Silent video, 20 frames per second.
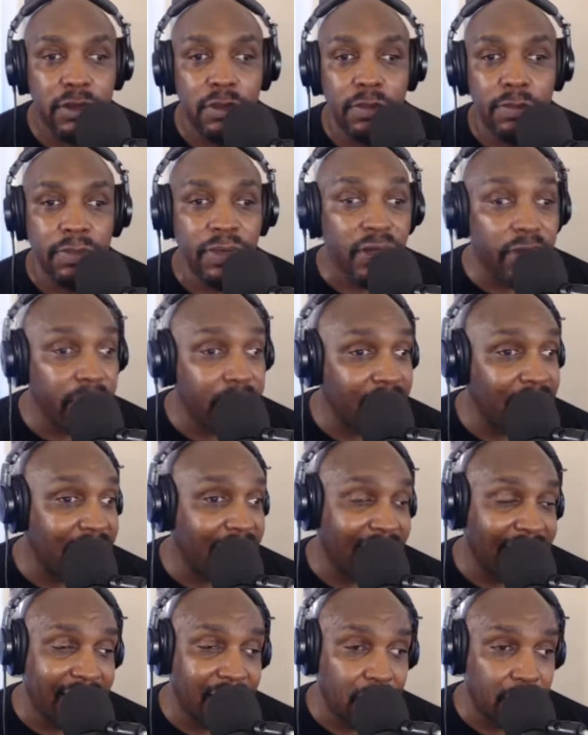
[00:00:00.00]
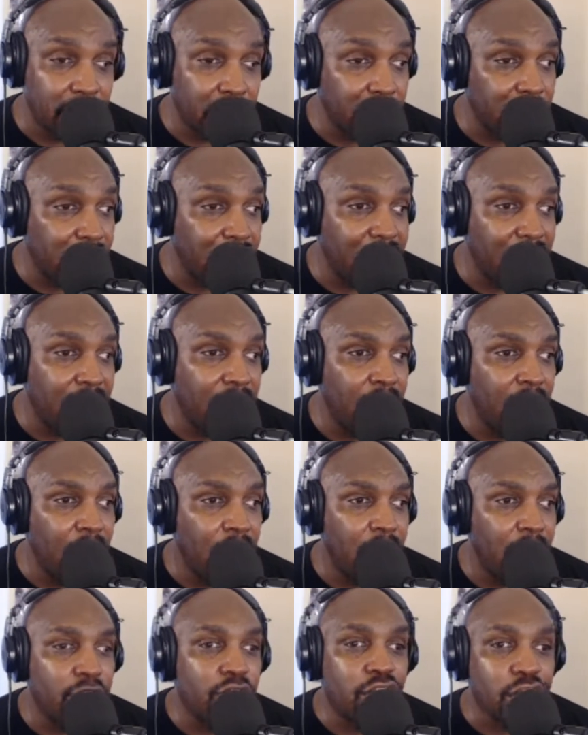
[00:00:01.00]
building a community,
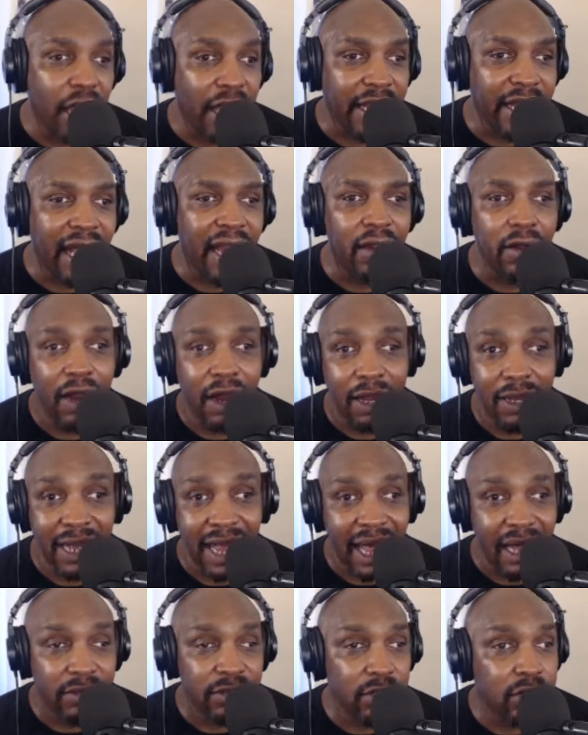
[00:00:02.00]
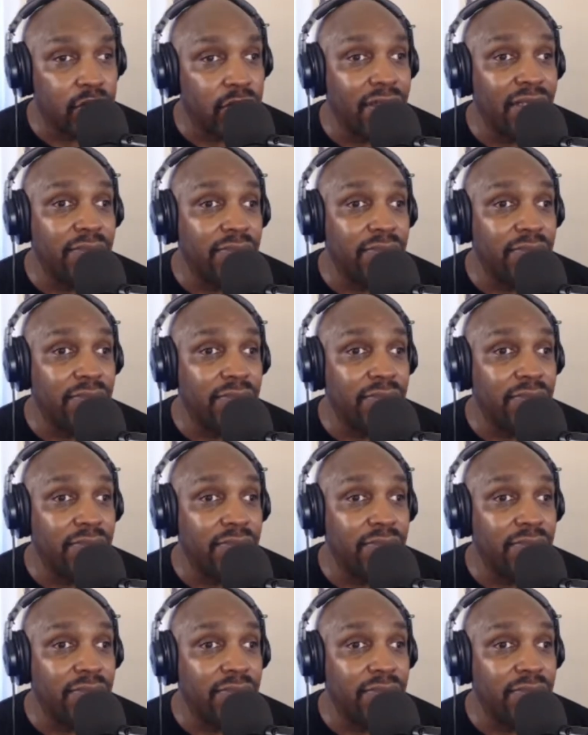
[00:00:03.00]
check out our live stream